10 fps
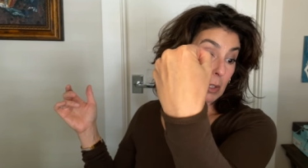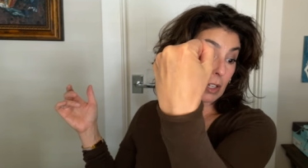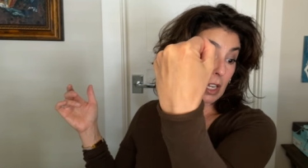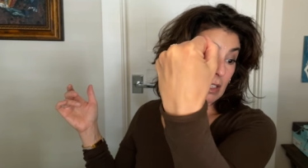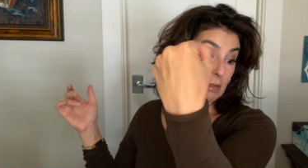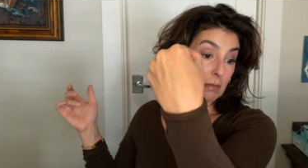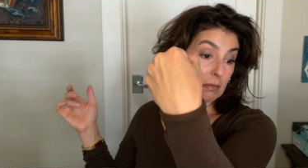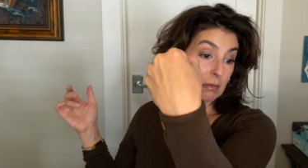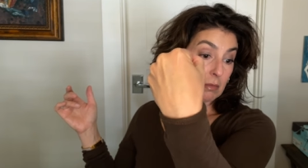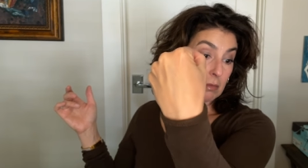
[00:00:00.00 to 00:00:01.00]
you can.
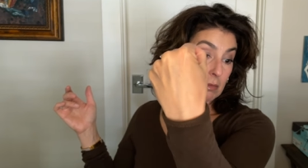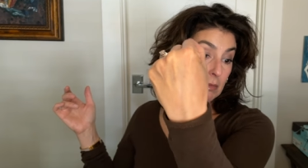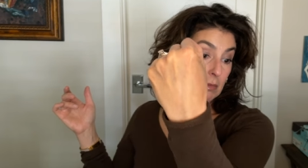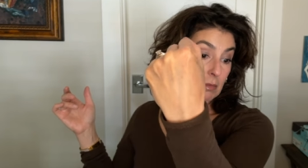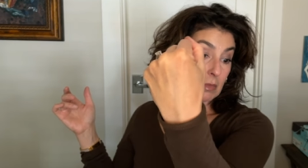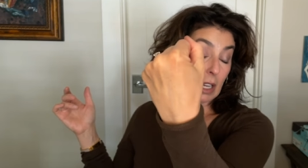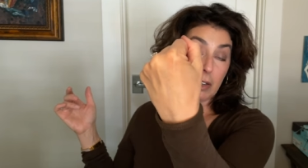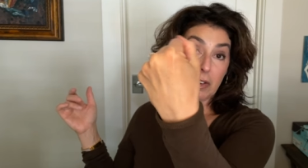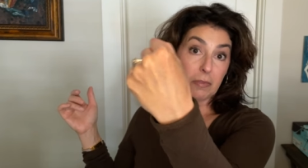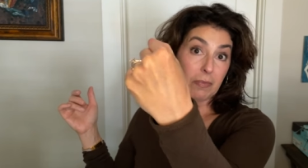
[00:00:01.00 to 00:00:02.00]
I
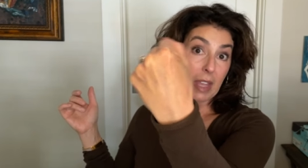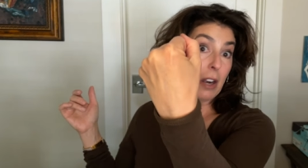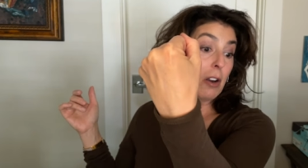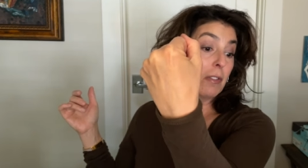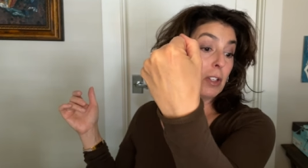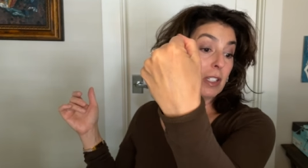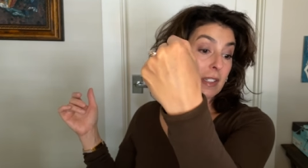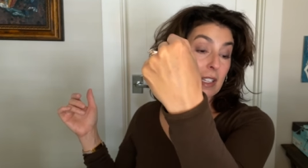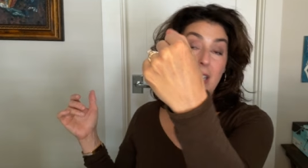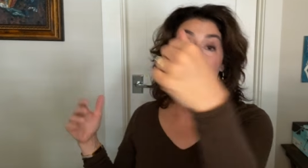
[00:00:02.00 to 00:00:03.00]
don't know. I don't know if you can
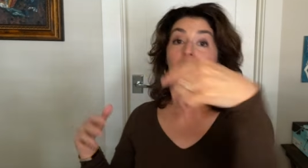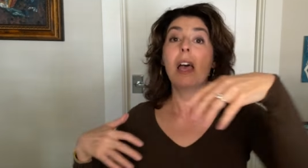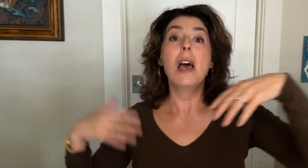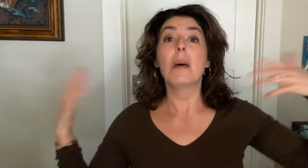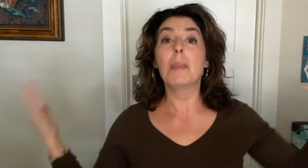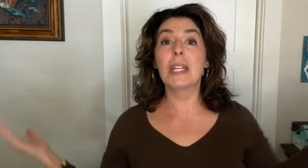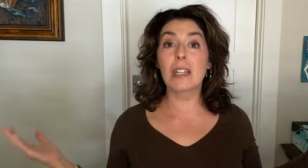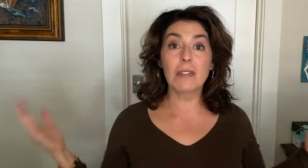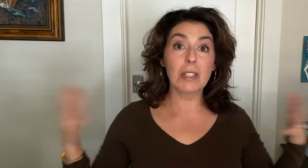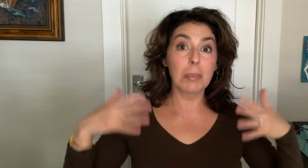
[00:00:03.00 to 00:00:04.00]
see it, but it
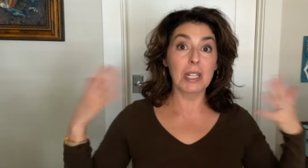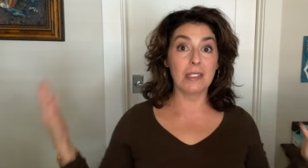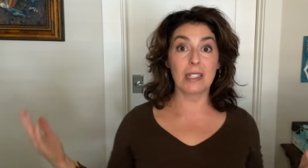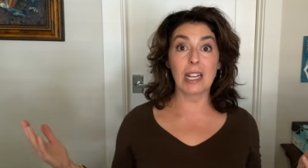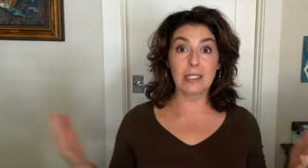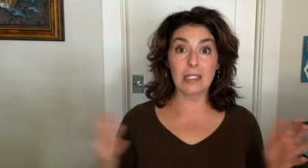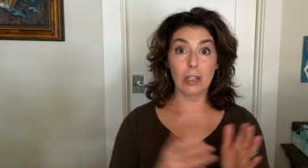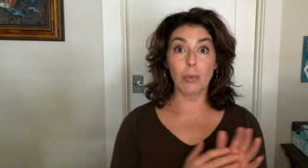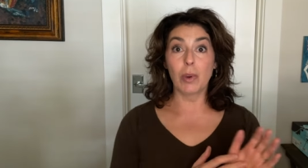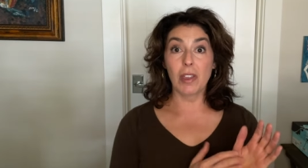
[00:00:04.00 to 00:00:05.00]
definitely blends
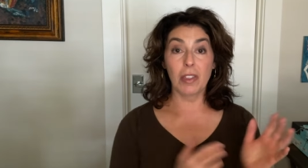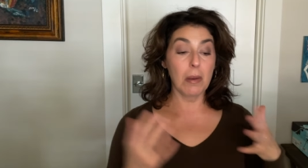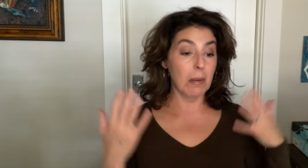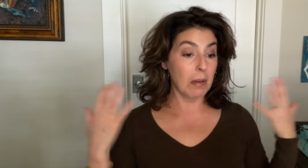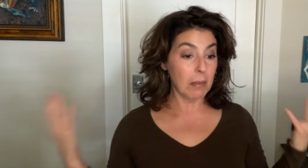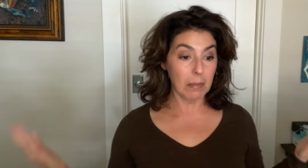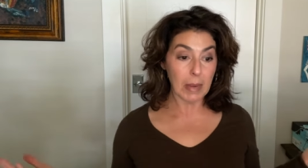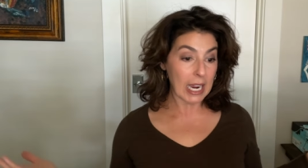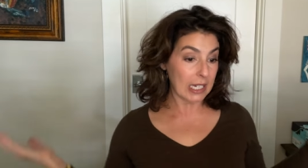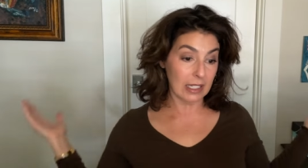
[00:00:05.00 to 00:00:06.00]
nicely with
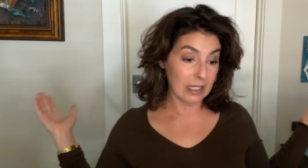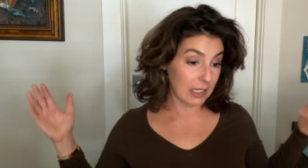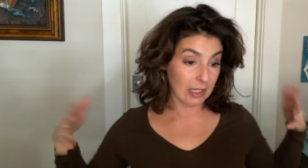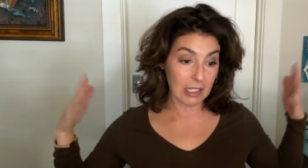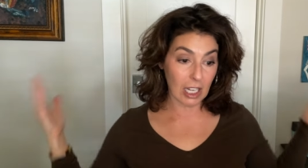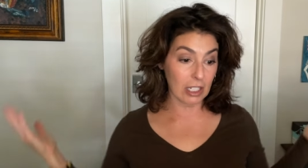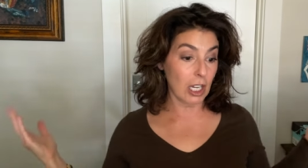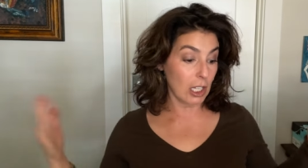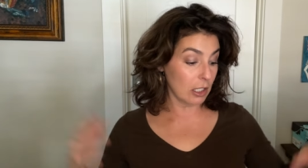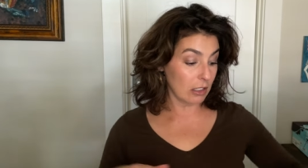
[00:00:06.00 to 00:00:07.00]
my skin
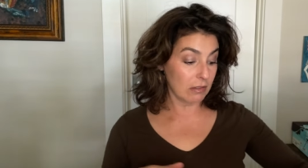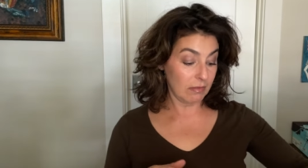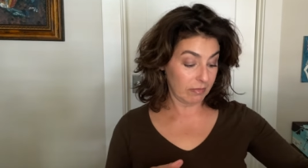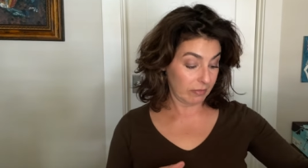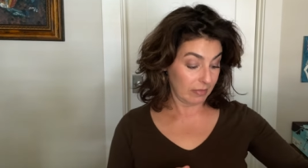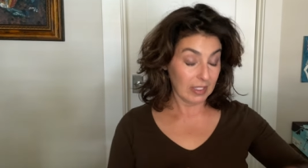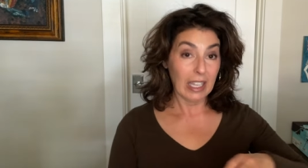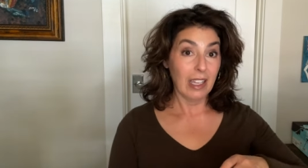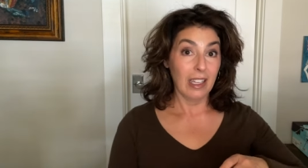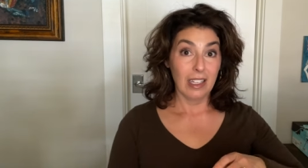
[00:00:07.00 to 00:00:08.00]
color.
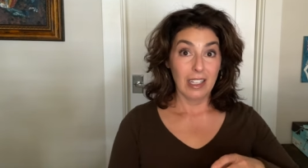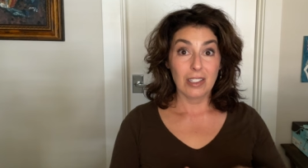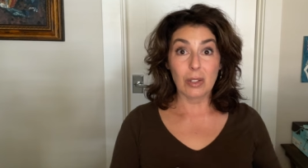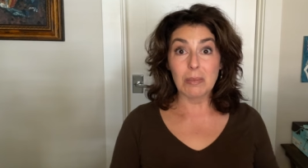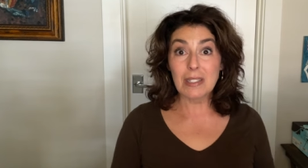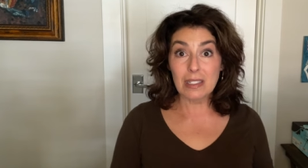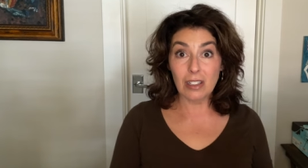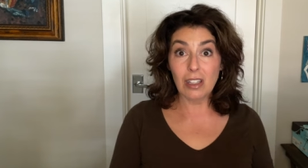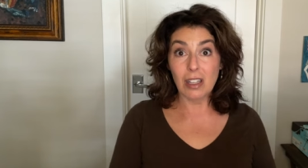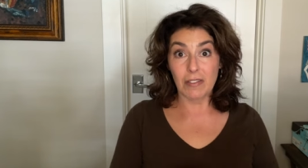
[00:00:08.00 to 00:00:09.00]
So I'm
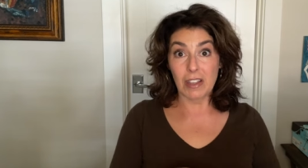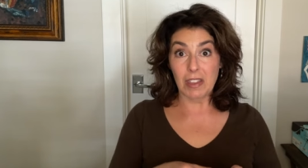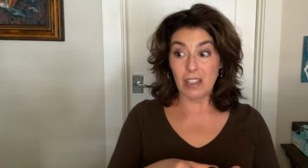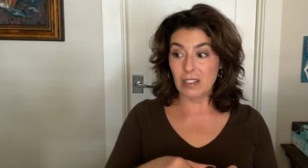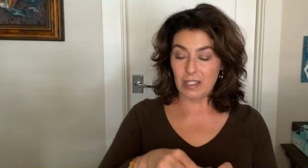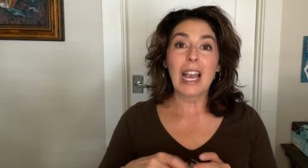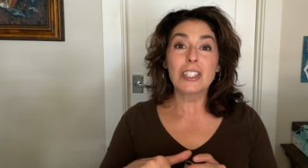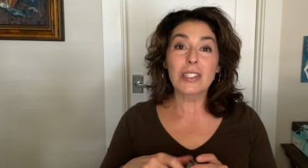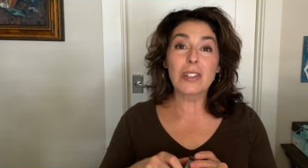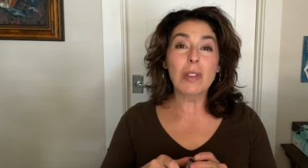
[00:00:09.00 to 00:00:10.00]
still loving this. I
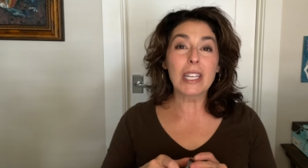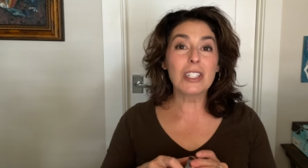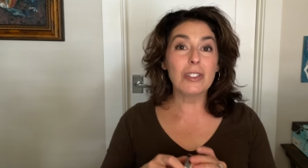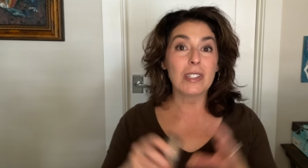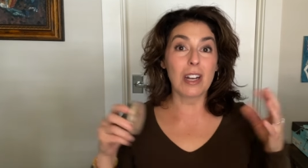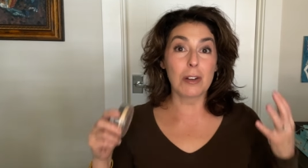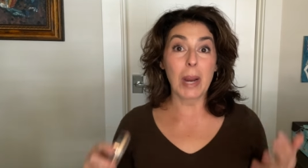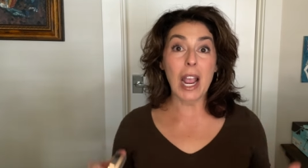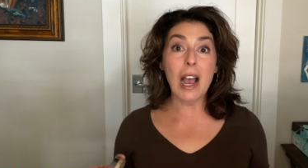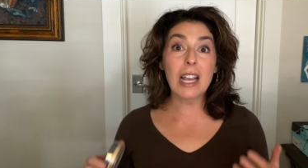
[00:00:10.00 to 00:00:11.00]
just don't like to use it under
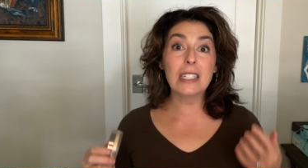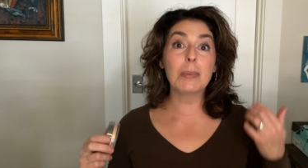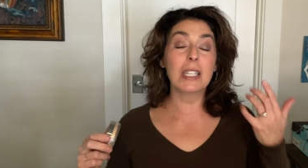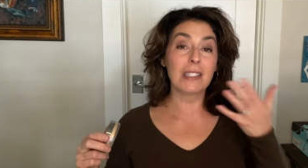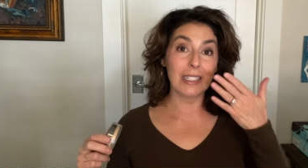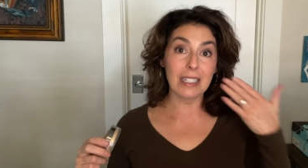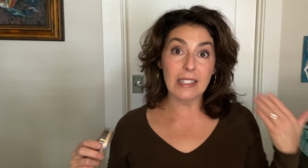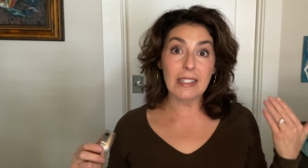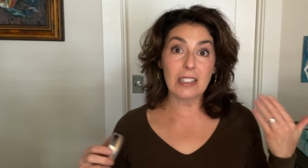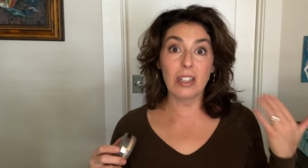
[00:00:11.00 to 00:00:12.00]
my eyes because it
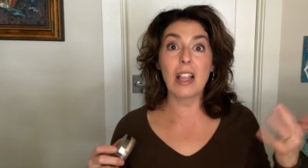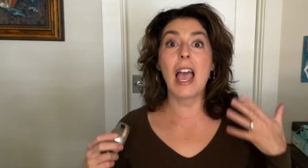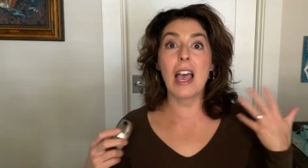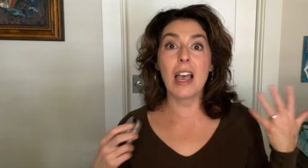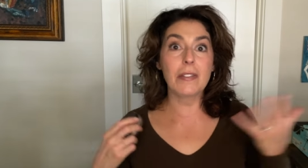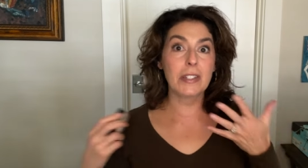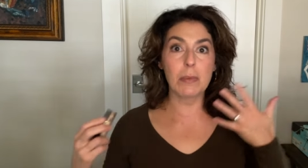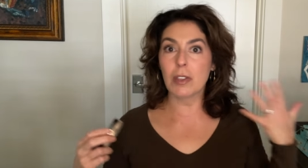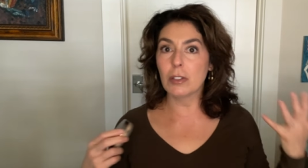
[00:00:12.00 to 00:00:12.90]
does still have some of the